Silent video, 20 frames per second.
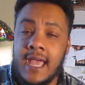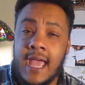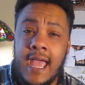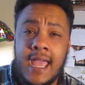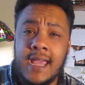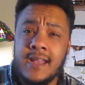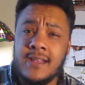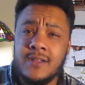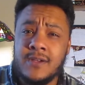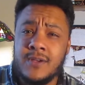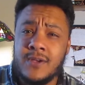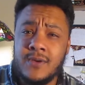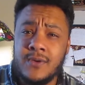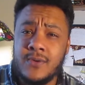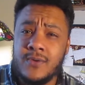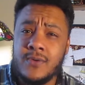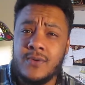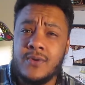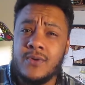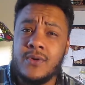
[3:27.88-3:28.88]
and
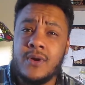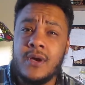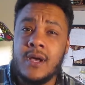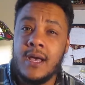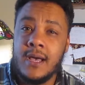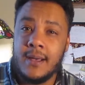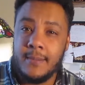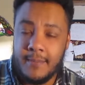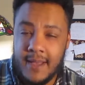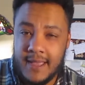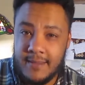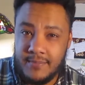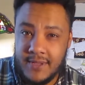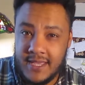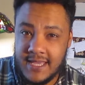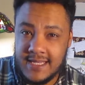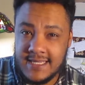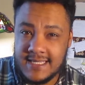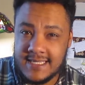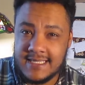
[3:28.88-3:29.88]
who might
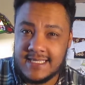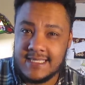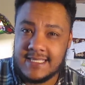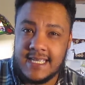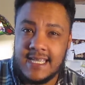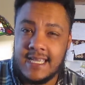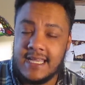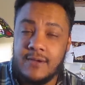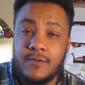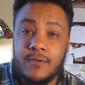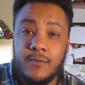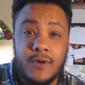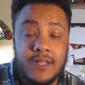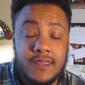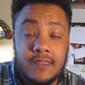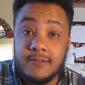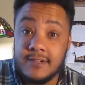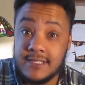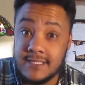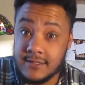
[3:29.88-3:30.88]
be into seeing
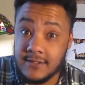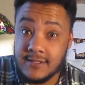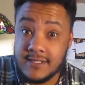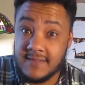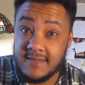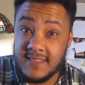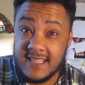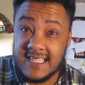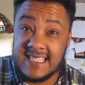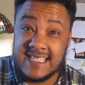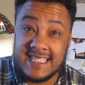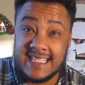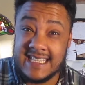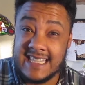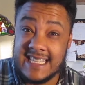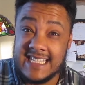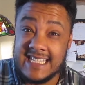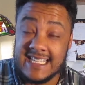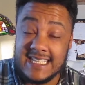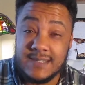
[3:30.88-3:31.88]
what the results of
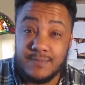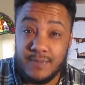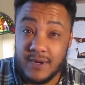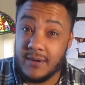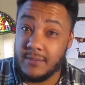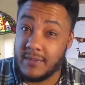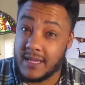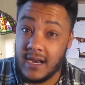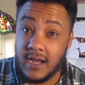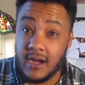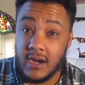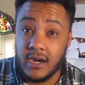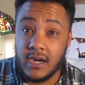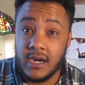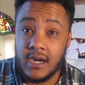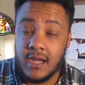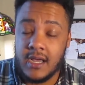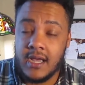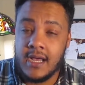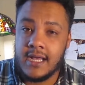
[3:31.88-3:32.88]
this experiment are.
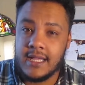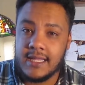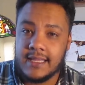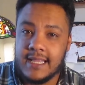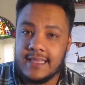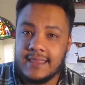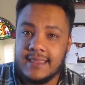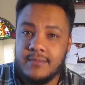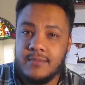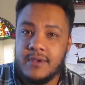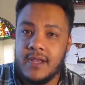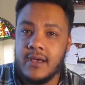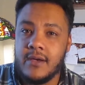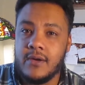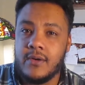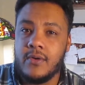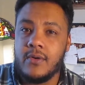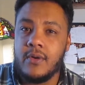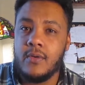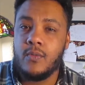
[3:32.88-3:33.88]
Let them
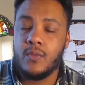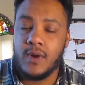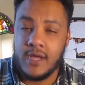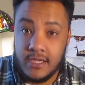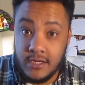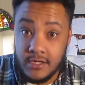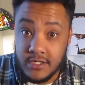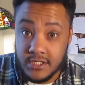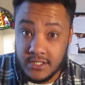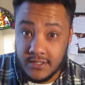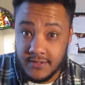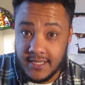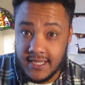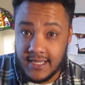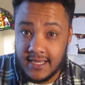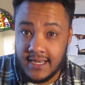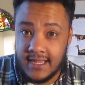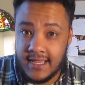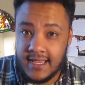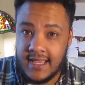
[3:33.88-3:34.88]
know what you're
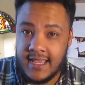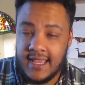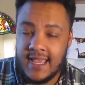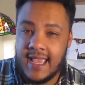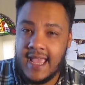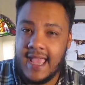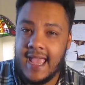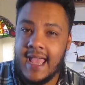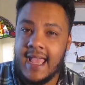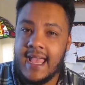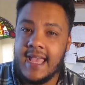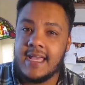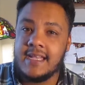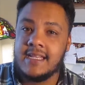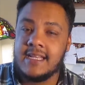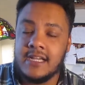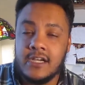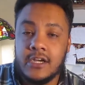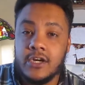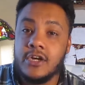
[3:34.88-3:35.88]
doing and
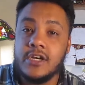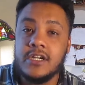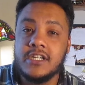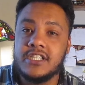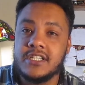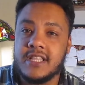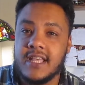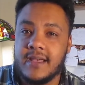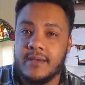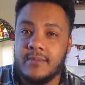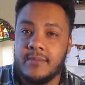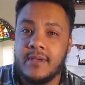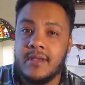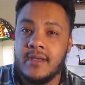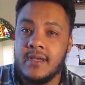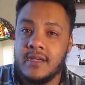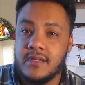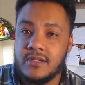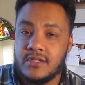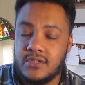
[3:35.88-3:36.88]
encourage them
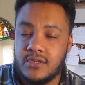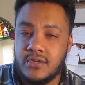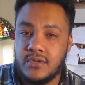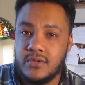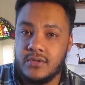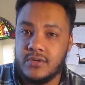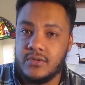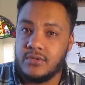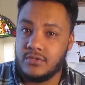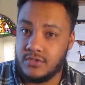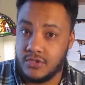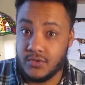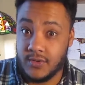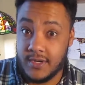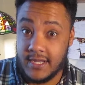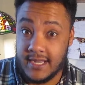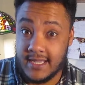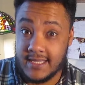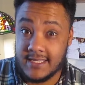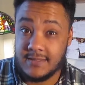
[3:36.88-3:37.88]
to
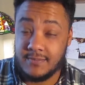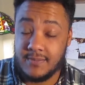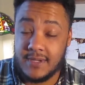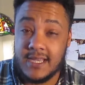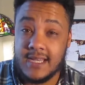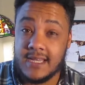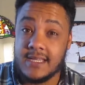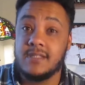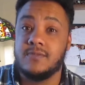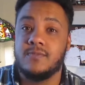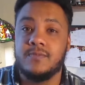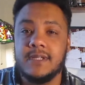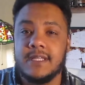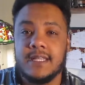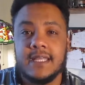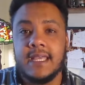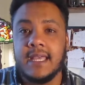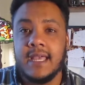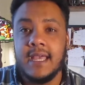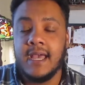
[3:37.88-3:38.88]
join us, because
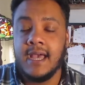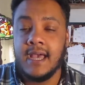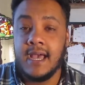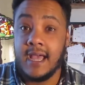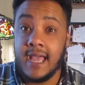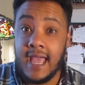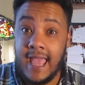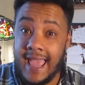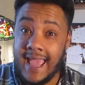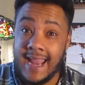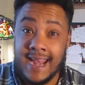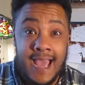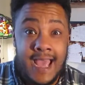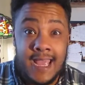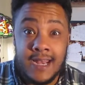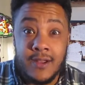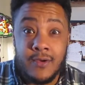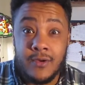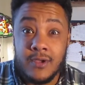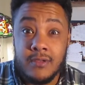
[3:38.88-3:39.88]
really, and
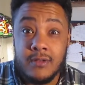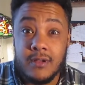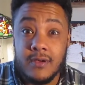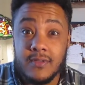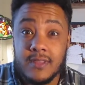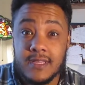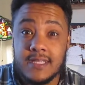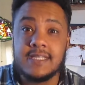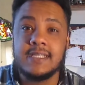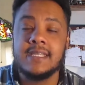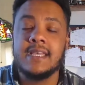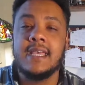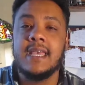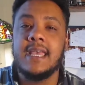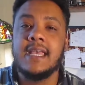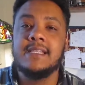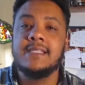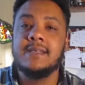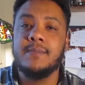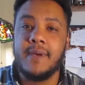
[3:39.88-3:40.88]
I know you know this,
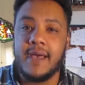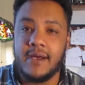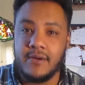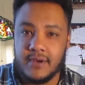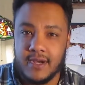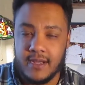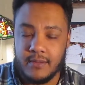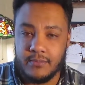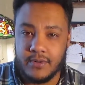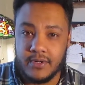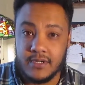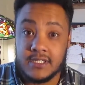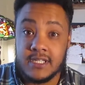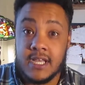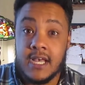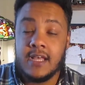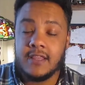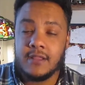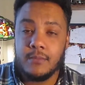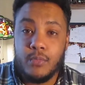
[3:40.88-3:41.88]
it's about numbers.
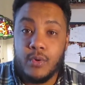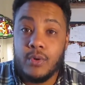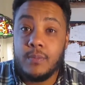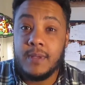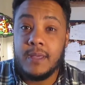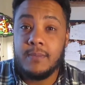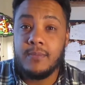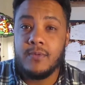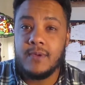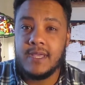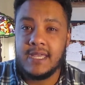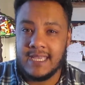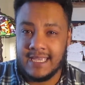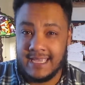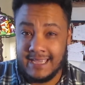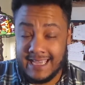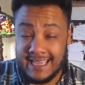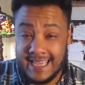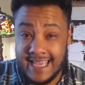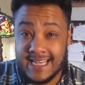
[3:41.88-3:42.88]
The more people we
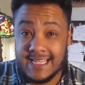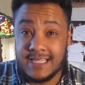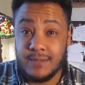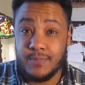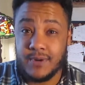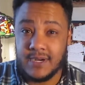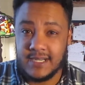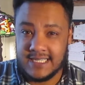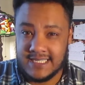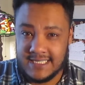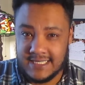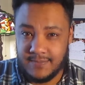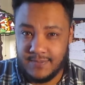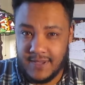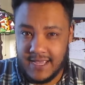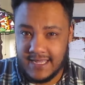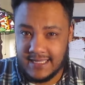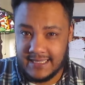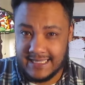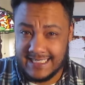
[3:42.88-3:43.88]
can get to
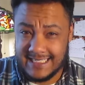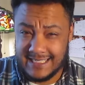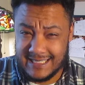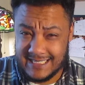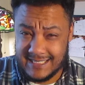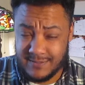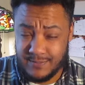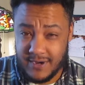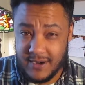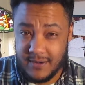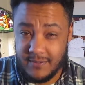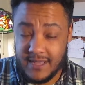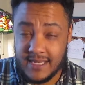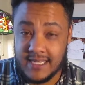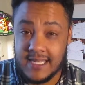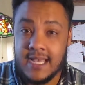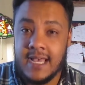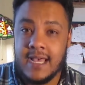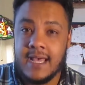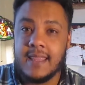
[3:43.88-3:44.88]
participate in this
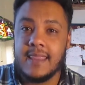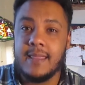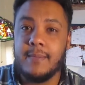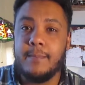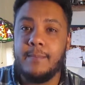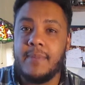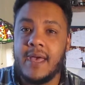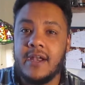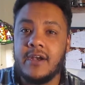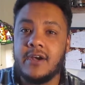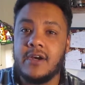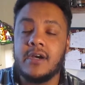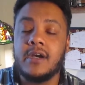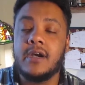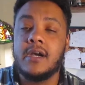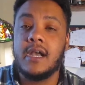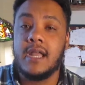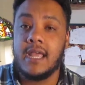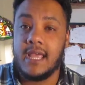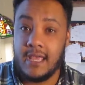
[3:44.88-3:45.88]
experiment, the
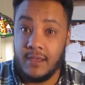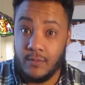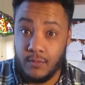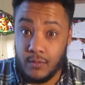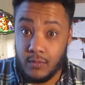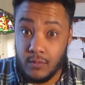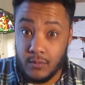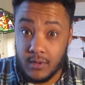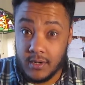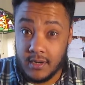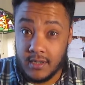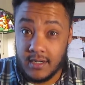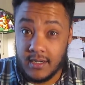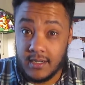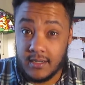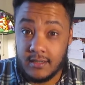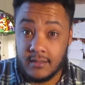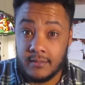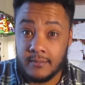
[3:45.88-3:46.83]
better it will work.